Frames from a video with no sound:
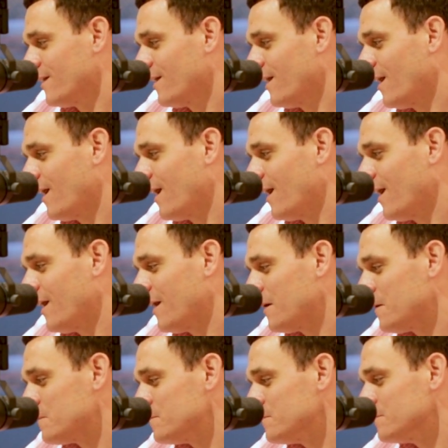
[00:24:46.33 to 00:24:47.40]

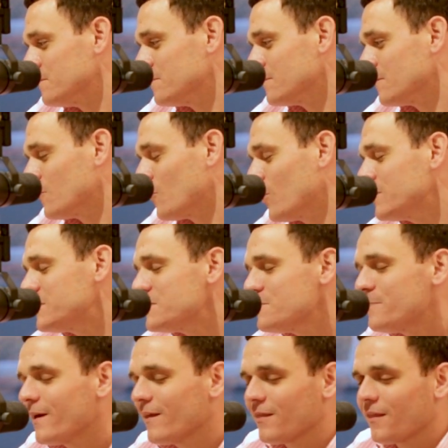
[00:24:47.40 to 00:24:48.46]
What's
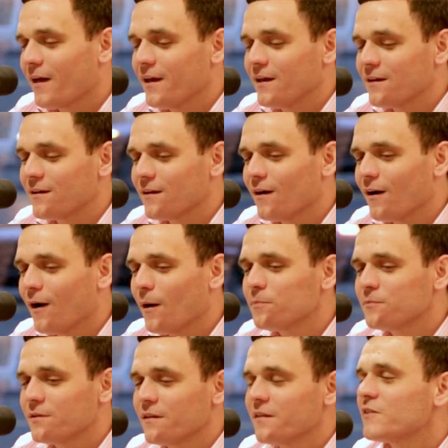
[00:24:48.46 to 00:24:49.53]
it been like
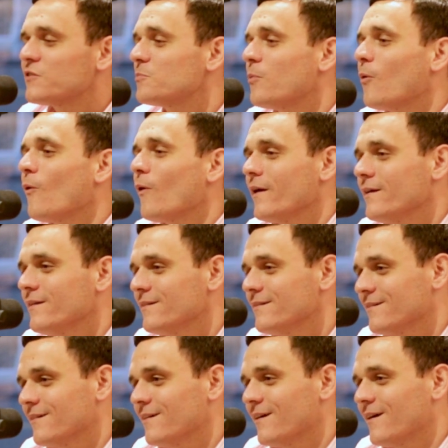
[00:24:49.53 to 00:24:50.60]
up to this point?
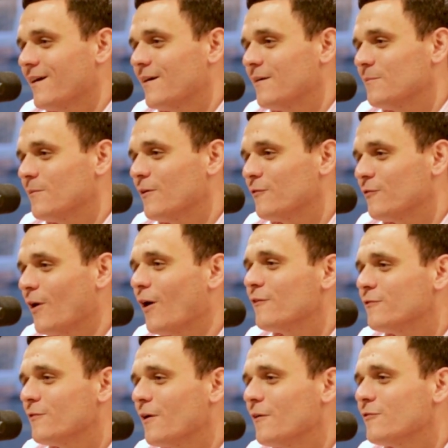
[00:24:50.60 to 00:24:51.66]

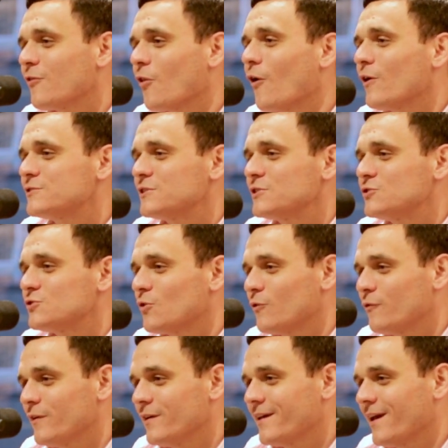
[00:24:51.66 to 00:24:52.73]
of launching
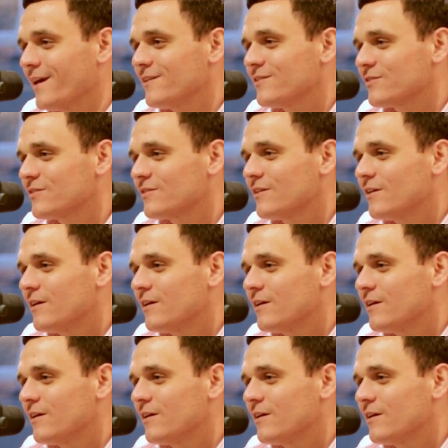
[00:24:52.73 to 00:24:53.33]
TropheCase.